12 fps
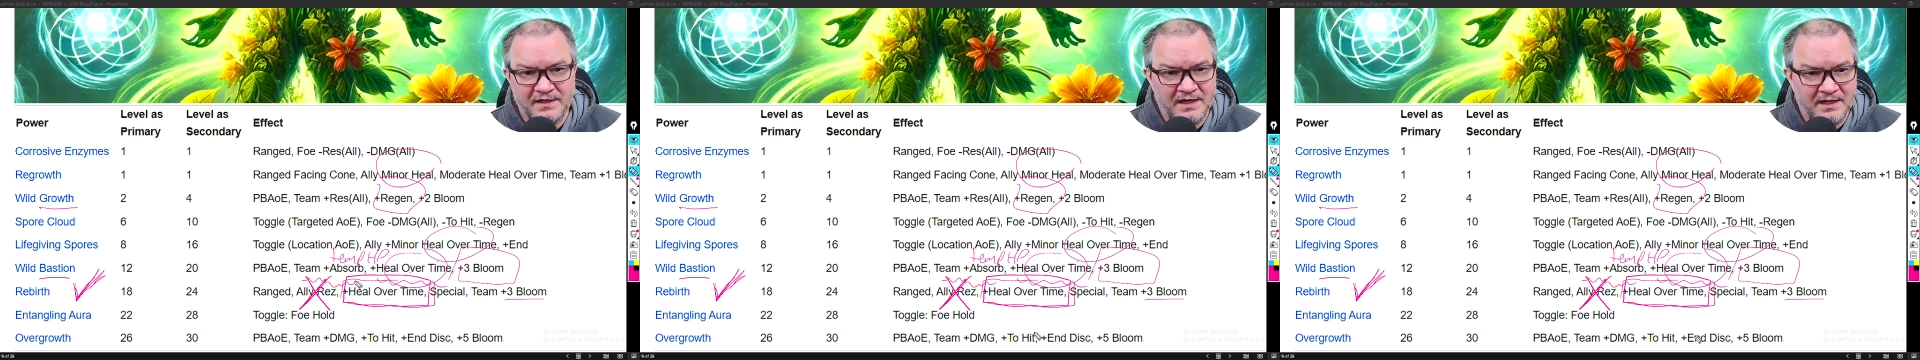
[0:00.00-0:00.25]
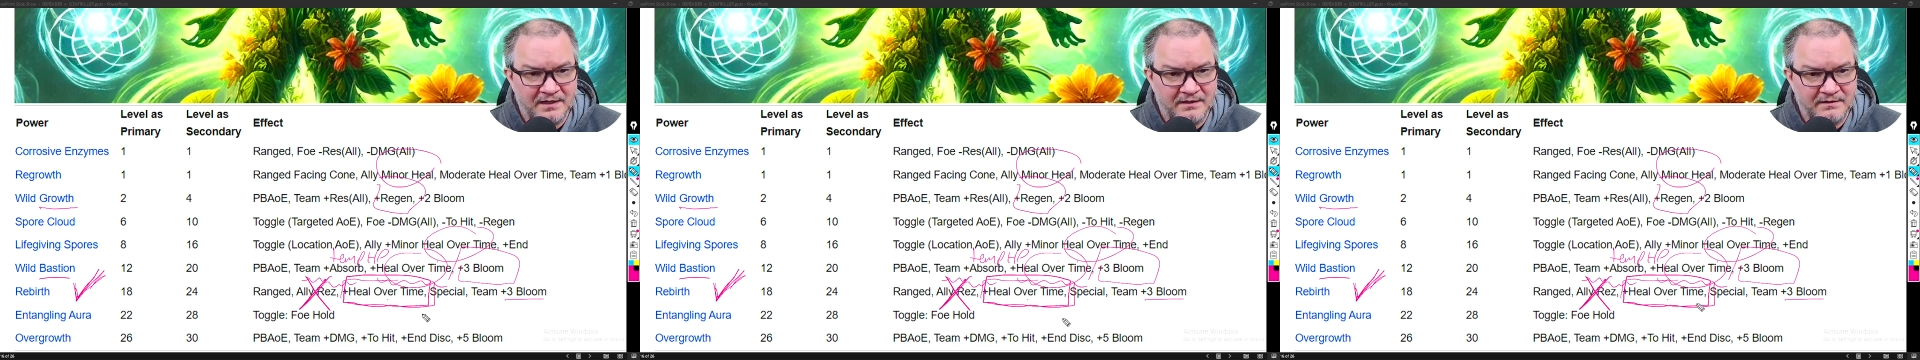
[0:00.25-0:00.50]

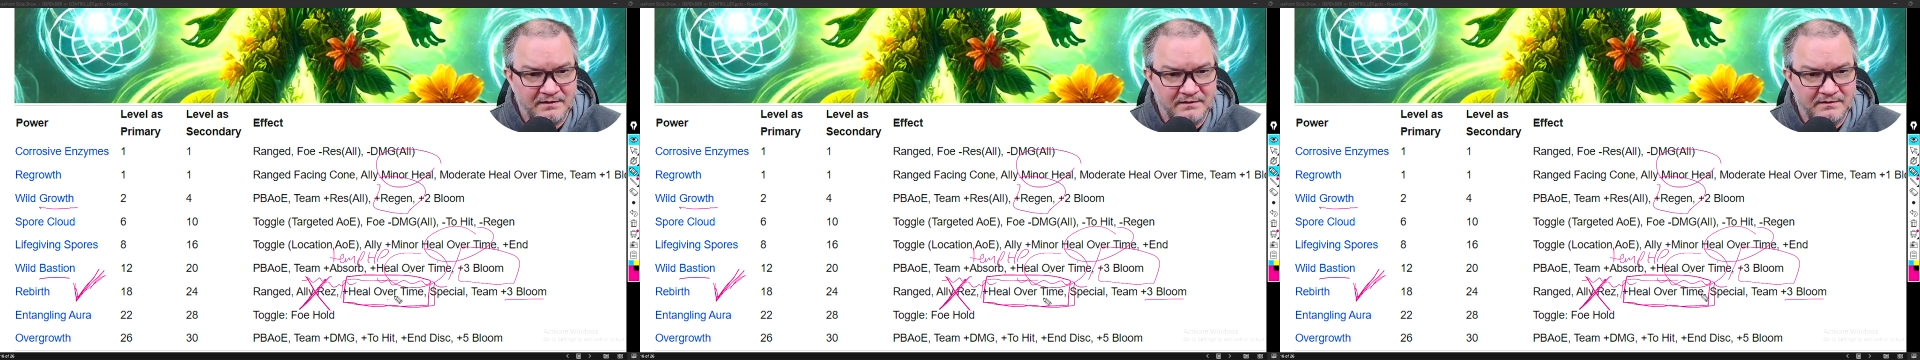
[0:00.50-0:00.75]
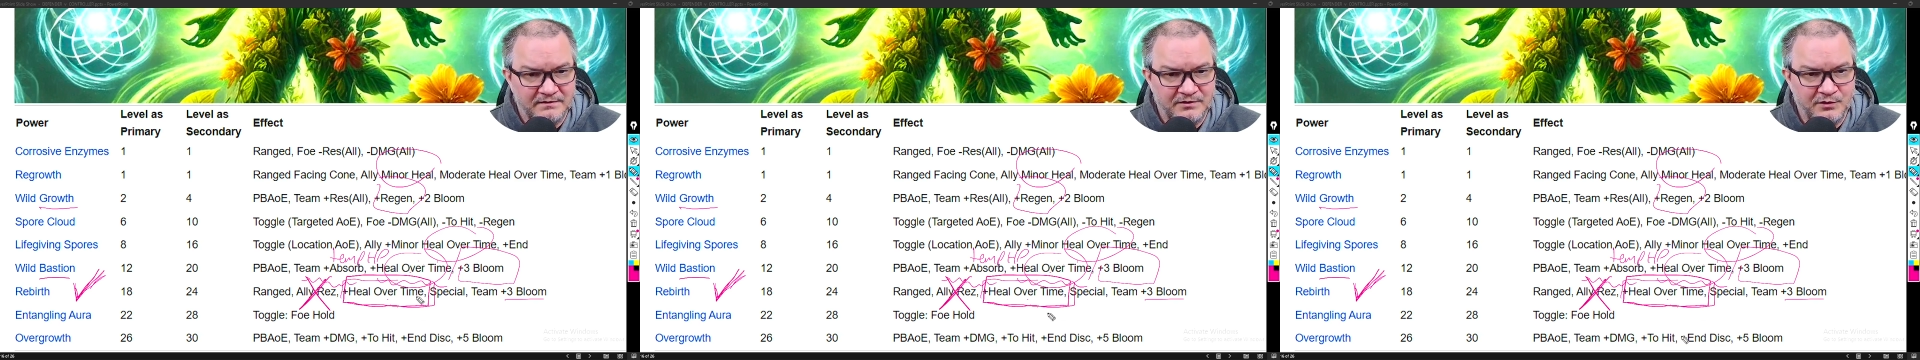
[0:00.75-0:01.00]
and
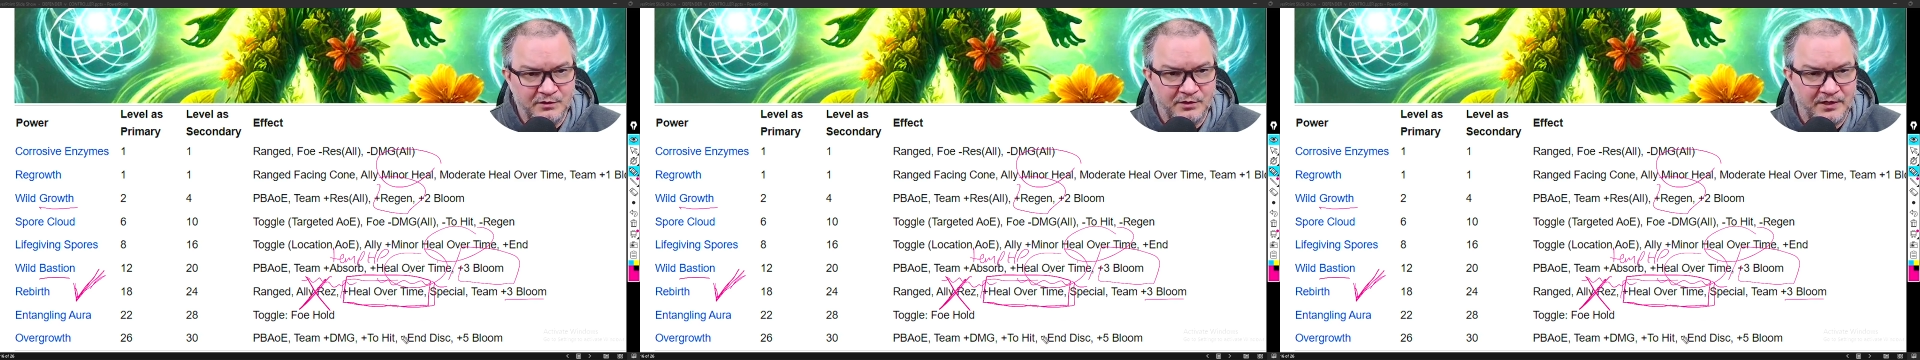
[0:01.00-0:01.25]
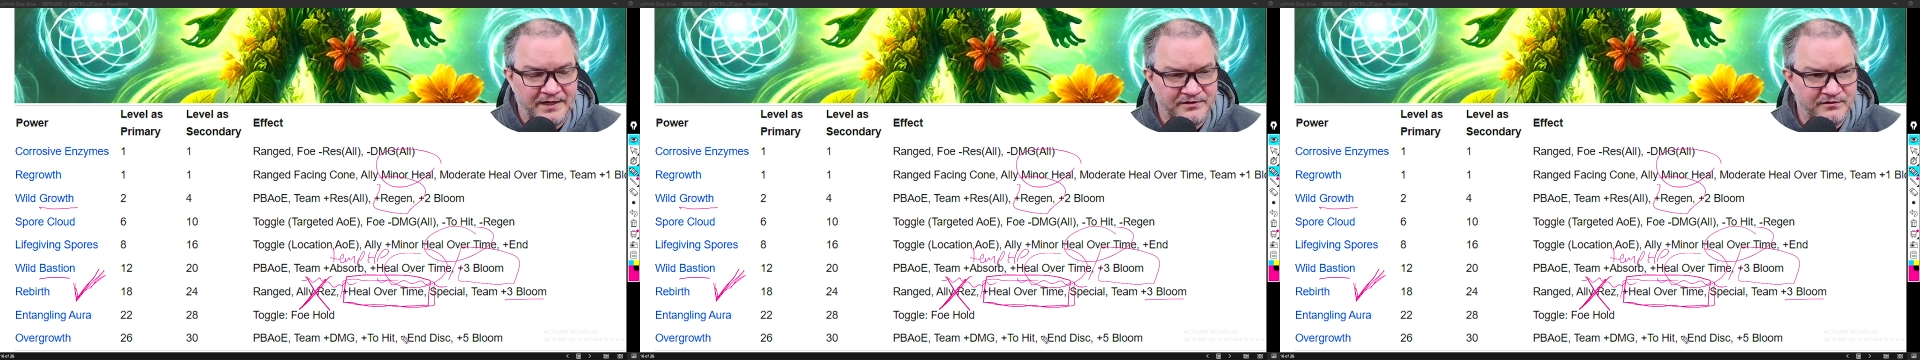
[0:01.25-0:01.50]
do a little
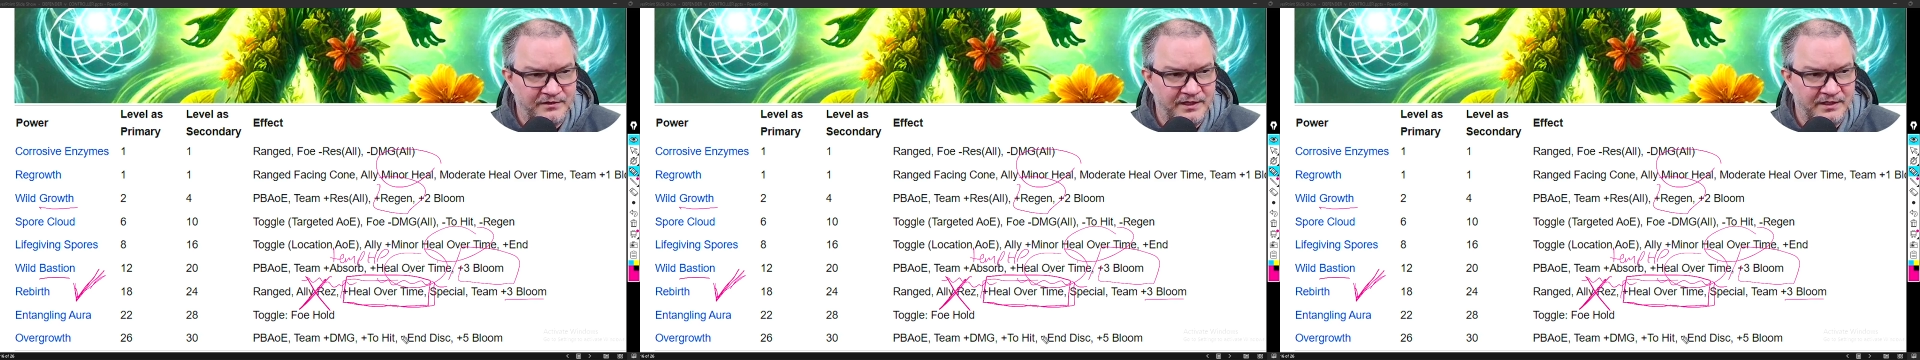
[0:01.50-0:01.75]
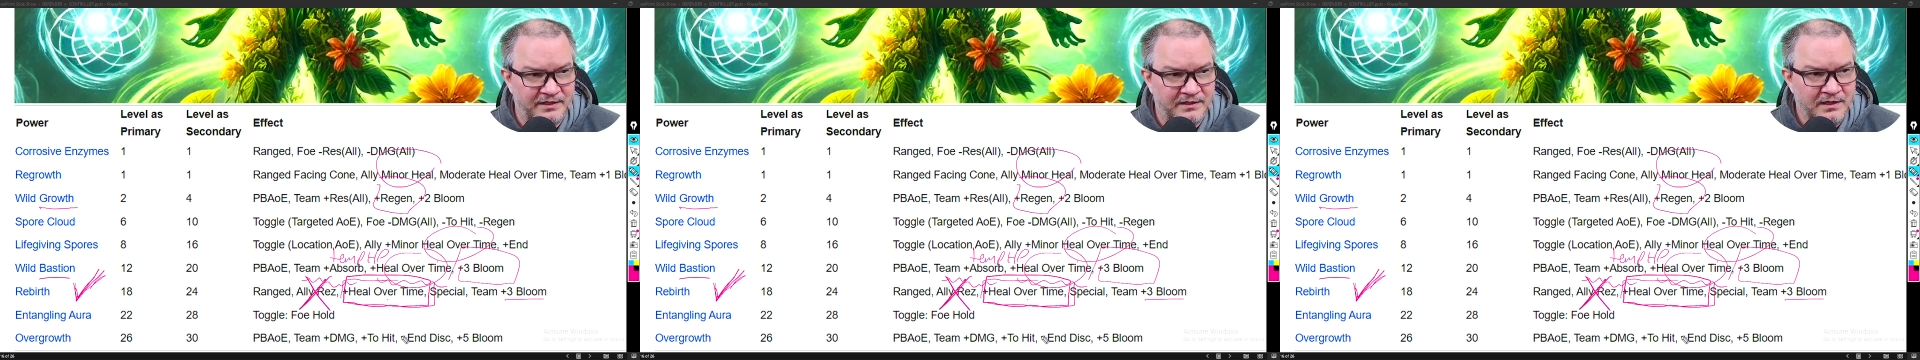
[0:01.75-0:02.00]
extra
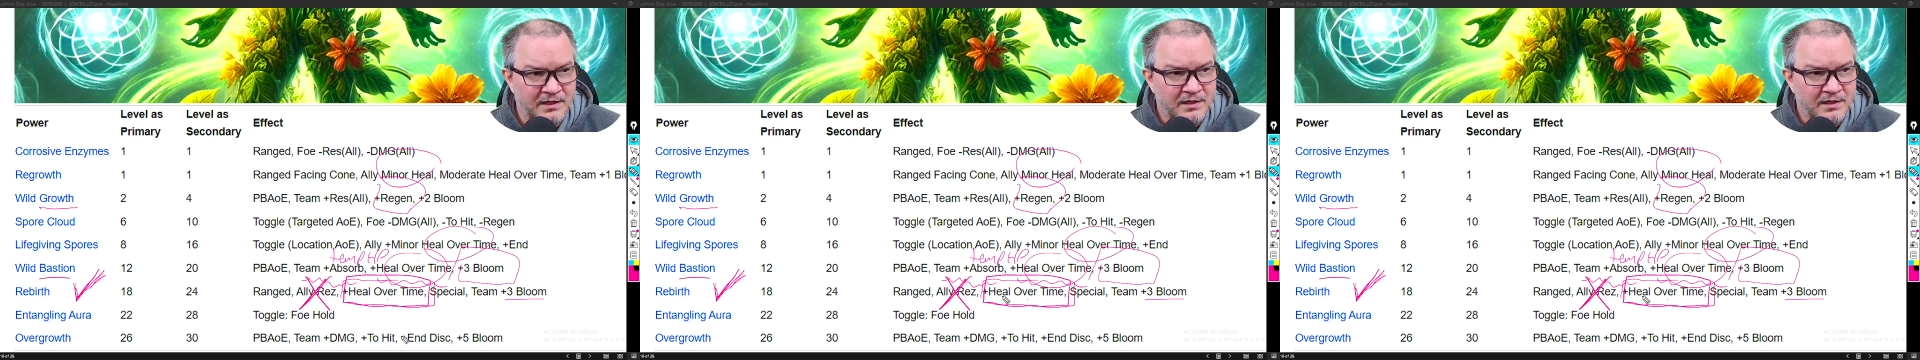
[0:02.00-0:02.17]
healing,